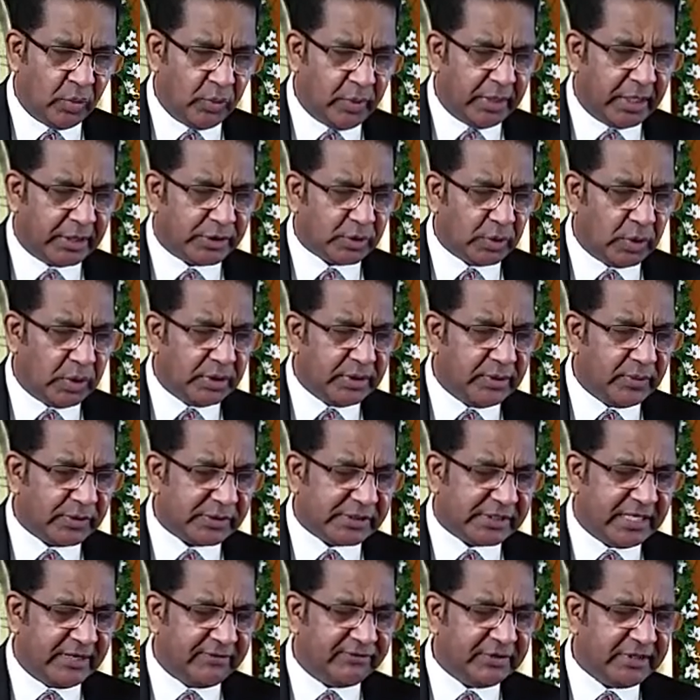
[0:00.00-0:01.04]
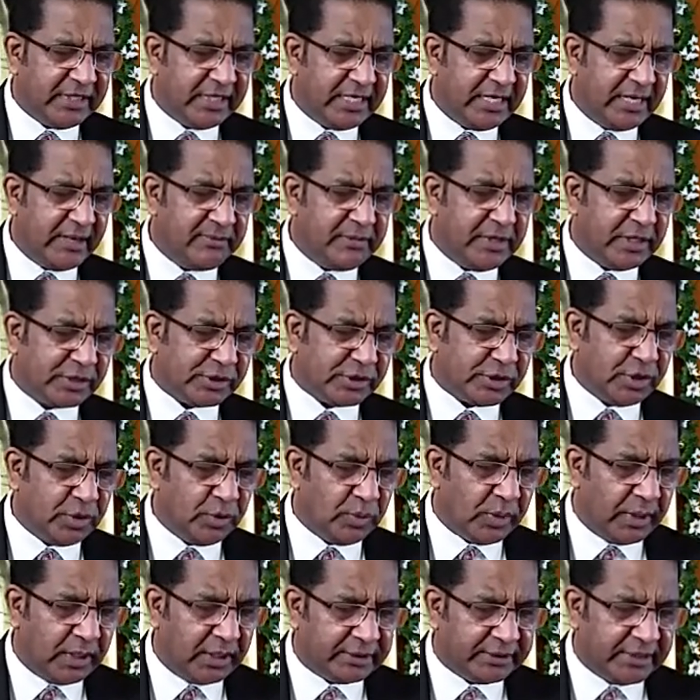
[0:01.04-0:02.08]
We are told he was given the name
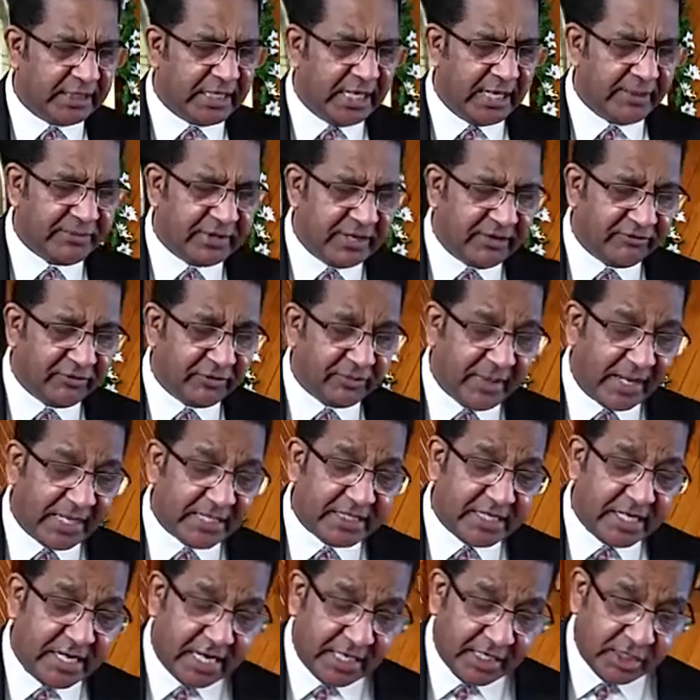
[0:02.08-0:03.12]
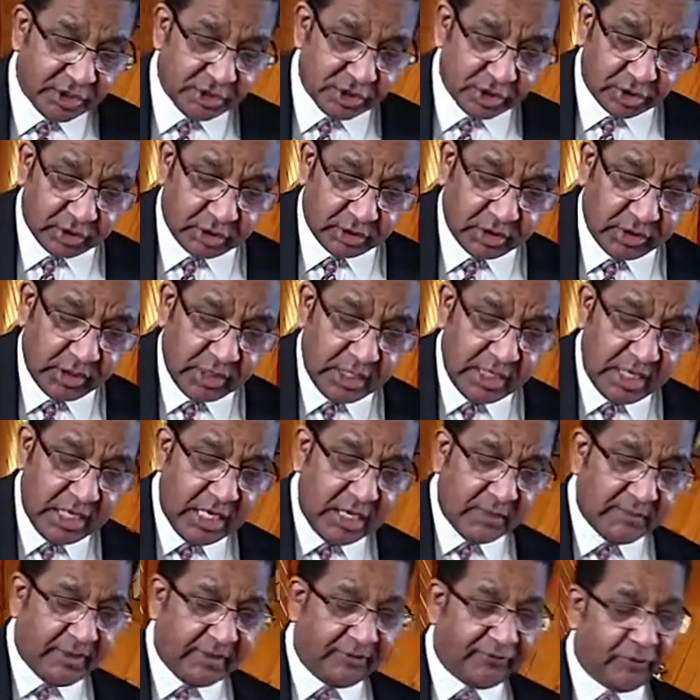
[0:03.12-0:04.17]
Yeshua, the name given by the angel
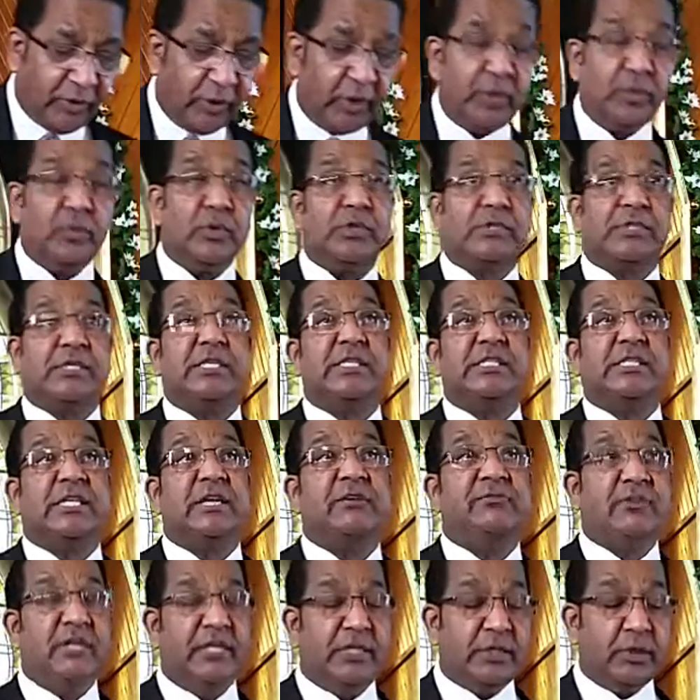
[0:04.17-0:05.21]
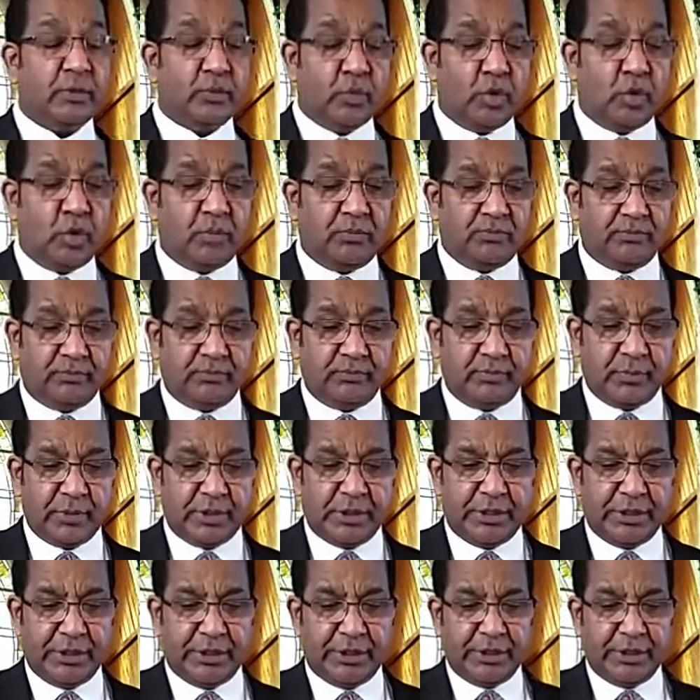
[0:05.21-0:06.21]
before he was conceived in the womb.